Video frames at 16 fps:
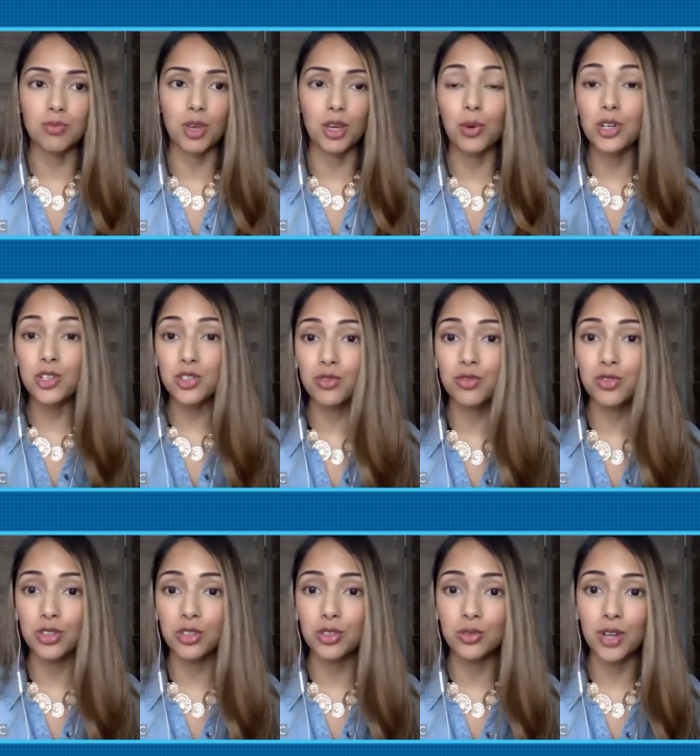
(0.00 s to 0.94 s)
My question
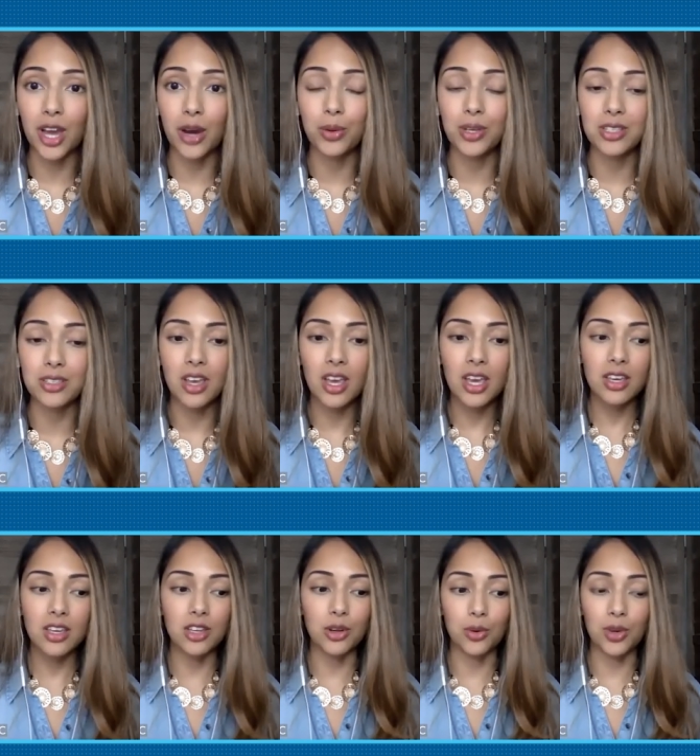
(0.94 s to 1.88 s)
for you now is,
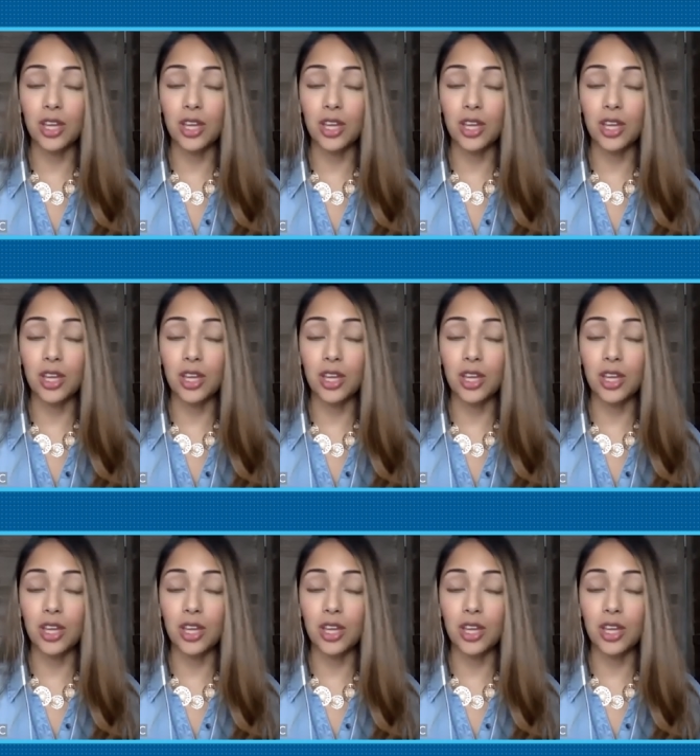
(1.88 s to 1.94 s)
you know,